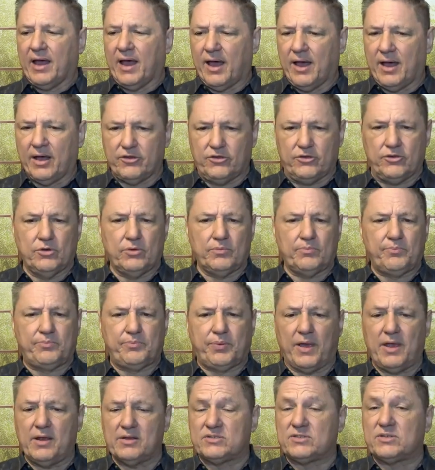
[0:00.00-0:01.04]
uh, you,
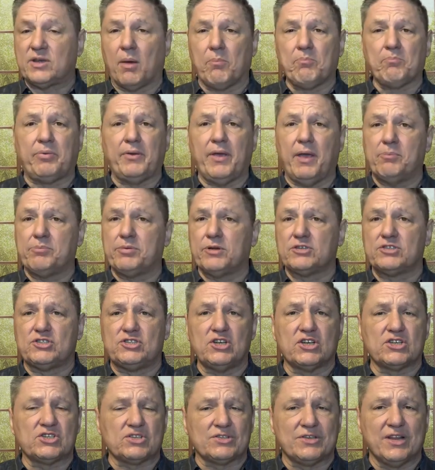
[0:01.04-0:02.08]
some people
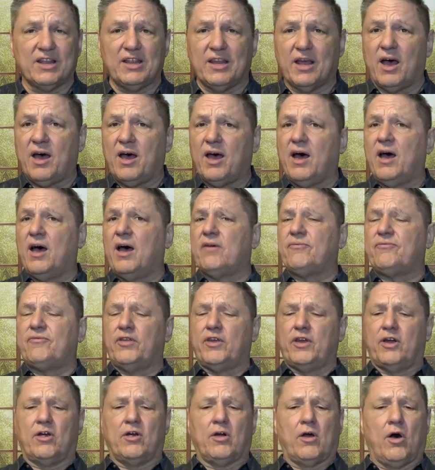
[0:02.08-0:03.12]
just love
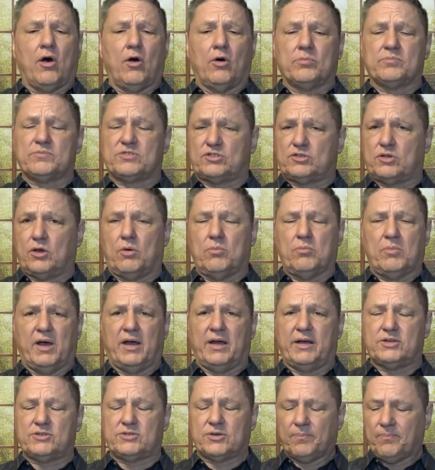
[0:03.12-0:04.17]
their home so
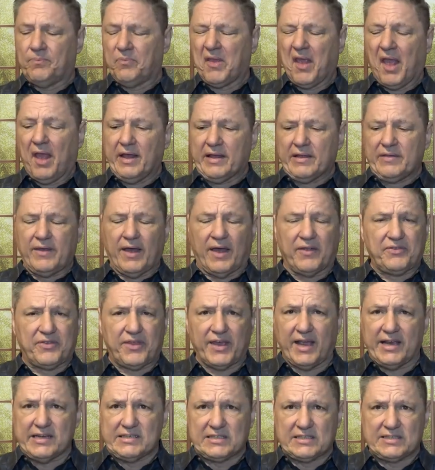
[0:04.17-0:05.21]
much that
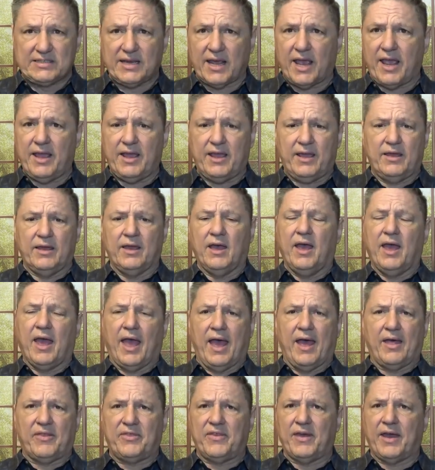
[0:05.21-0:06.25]
they stay
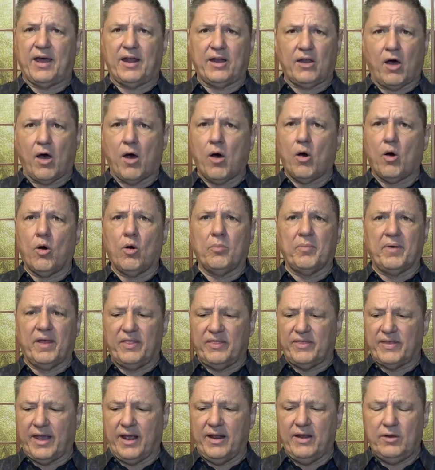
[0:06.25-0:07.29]
at that home
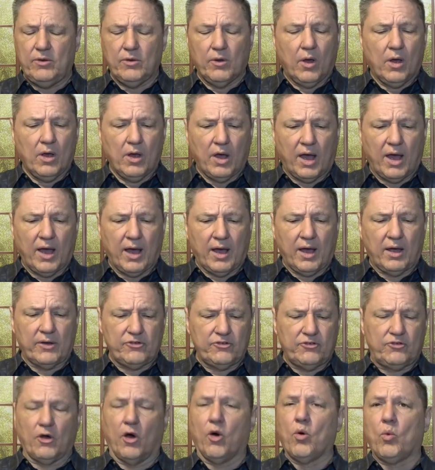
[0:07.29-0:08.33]
and they uh,
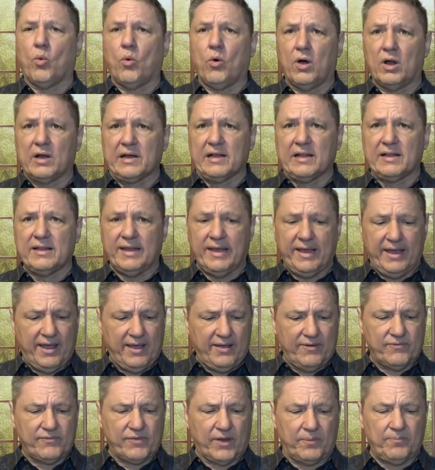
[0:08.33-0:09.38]
don't want to
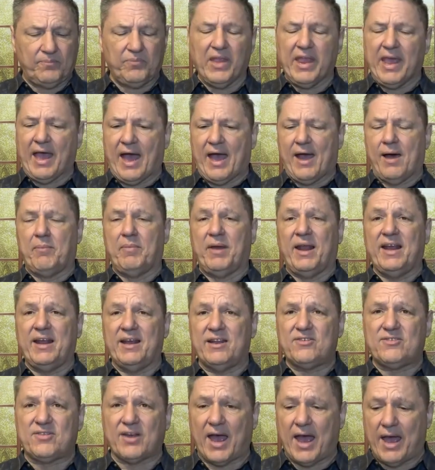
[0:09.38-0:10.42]
leave. And how
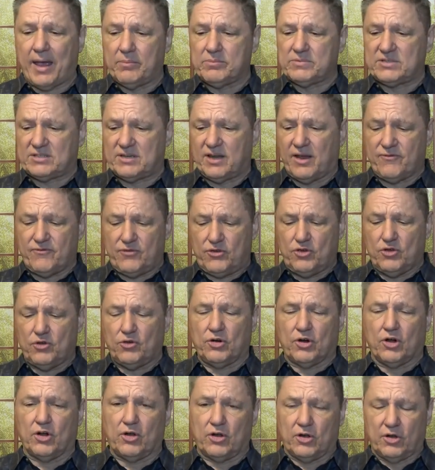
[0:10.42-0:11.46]
many times have
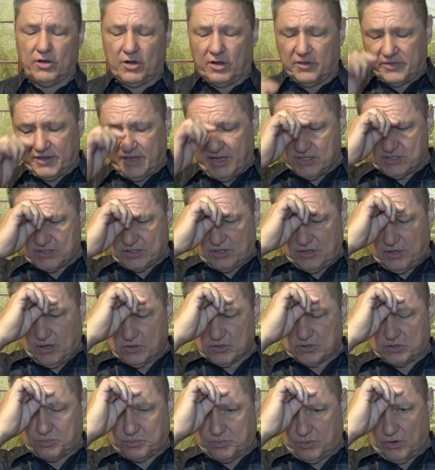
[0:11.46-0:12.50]
you heard on these
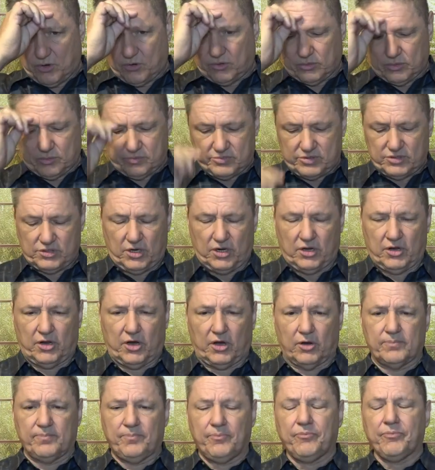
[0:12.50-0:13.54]
ghost programs, you
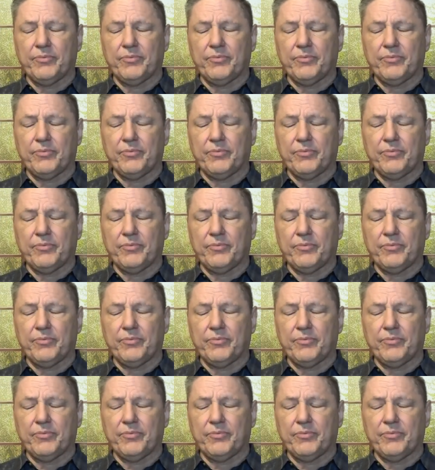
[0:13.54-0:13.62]
know,